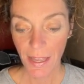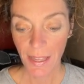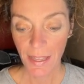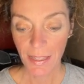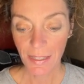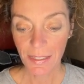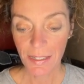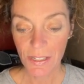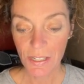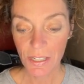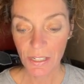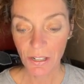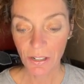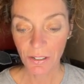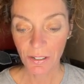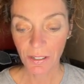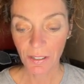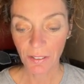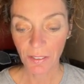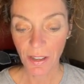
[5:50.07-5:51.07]
in this
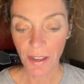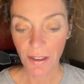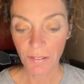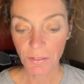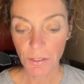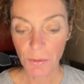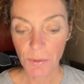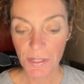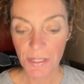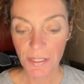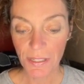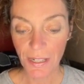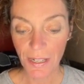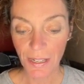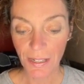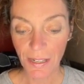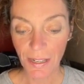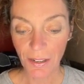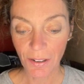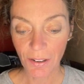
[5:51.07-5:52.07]
current life to
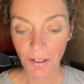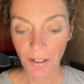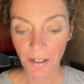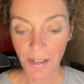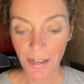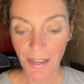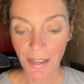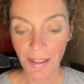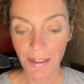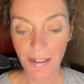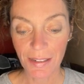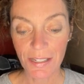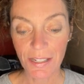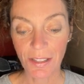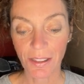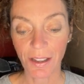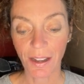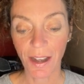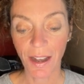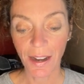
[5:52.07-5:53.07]
withstand incarnating
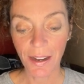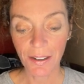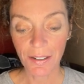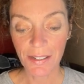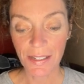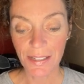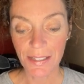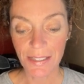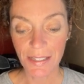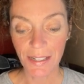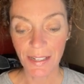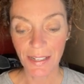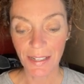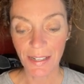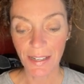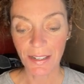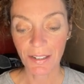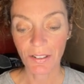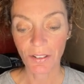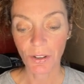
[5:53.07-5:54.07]
into the higher
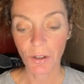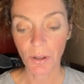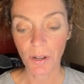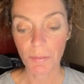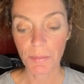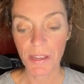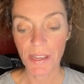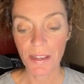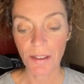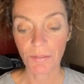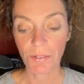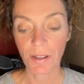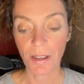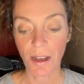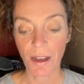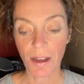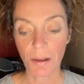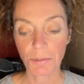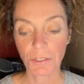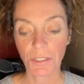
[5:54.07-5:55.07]
density, you're going to be given the
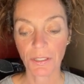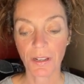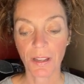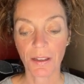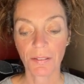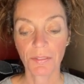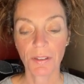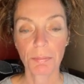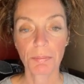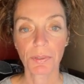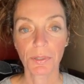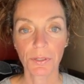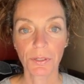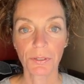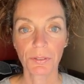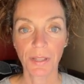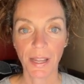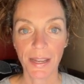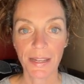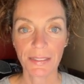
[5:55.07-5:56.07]
option of the blue
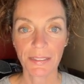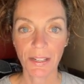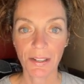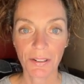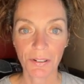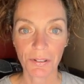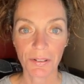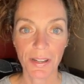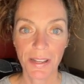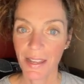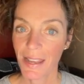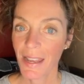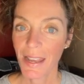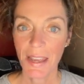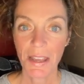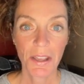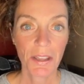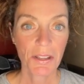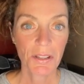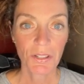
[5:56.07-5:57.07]
light tunnel.
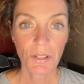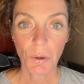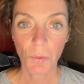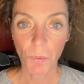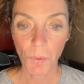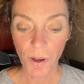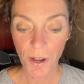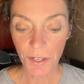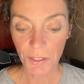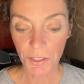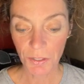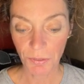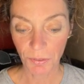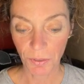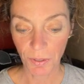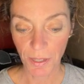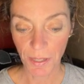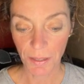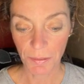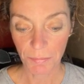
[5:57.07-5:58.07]
So watch
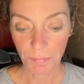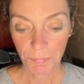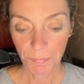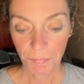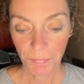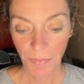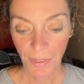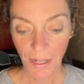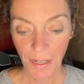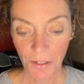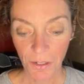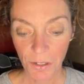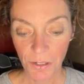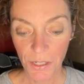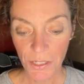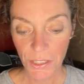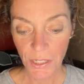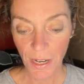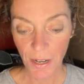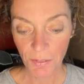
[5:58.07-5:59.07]
for it. I
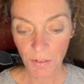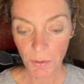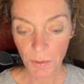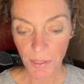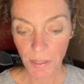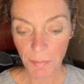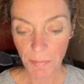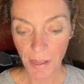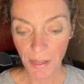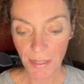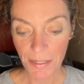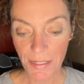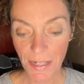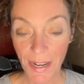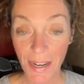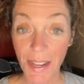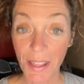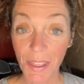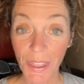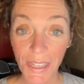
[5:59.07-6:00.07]
encourage everyone to
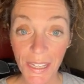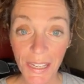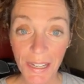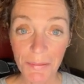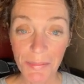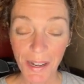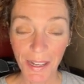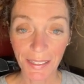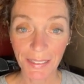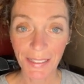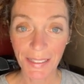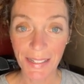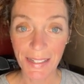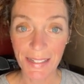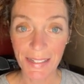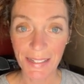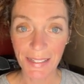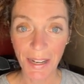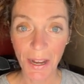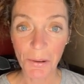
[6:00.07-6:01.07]
meditate and think about
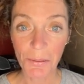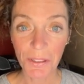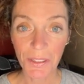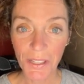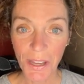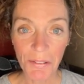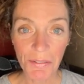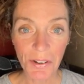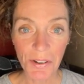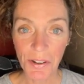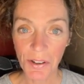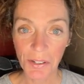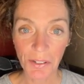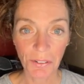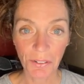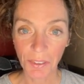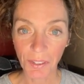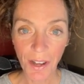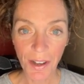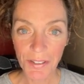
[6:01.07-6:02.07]
this. I would love to know
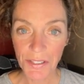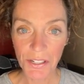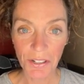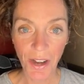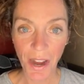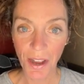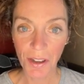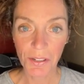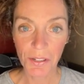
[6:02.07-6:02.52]
your thoughts or how